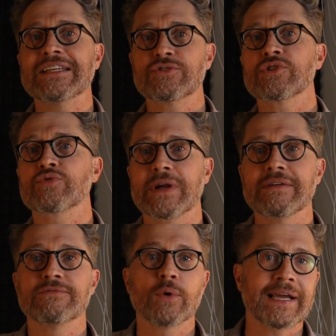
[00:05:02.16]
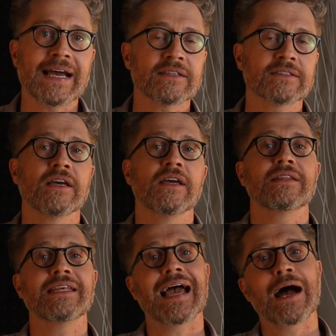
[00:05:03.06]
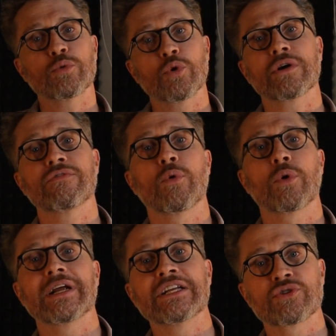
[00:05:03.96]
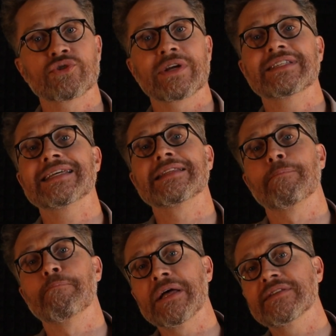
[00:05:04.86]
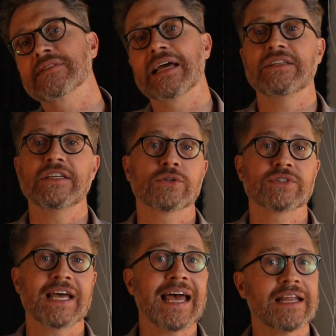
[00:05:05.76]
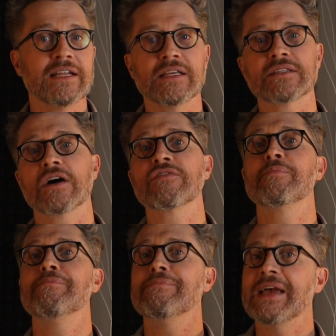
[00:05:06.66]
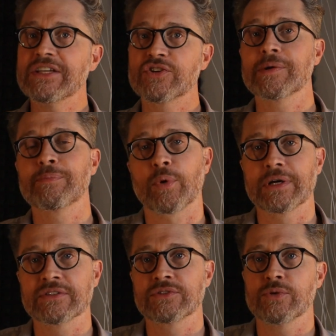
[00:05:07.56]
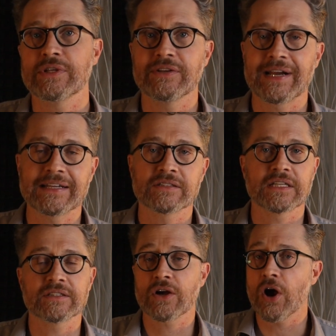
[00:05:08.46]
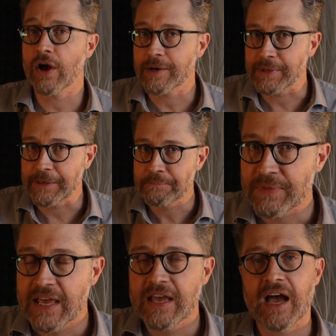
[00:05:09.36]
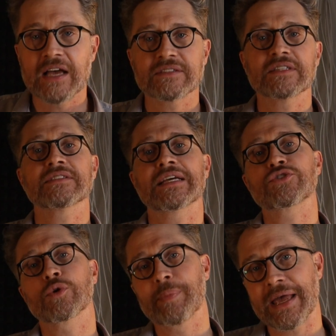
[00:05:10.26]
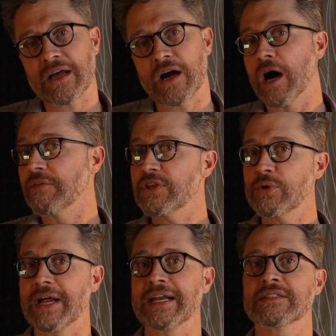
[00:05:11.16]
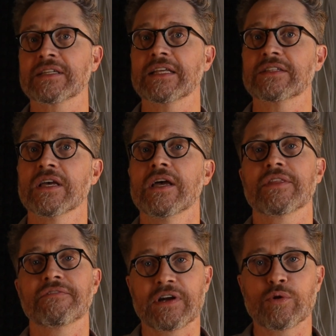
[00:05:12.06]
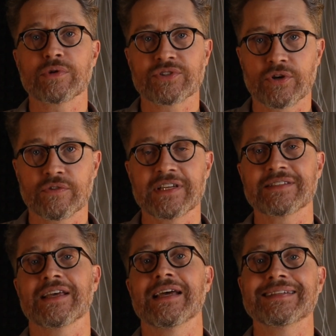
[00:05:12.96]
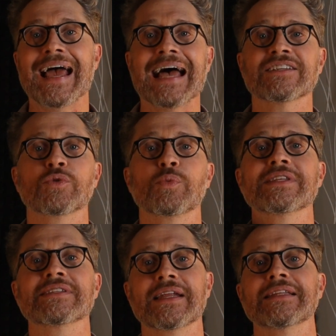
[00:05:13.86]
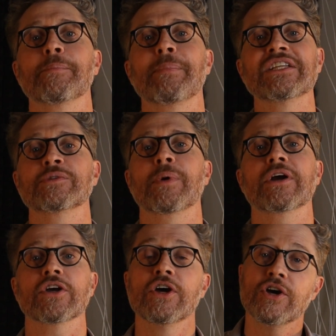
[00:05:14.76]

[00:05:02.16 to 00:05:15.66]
interest rate forecast, the outlook for interest rates in the months and years ahead, is of major importance to the United States economy. As the central bank of the United States, the Federal Reserve is tasked with setting the benchmark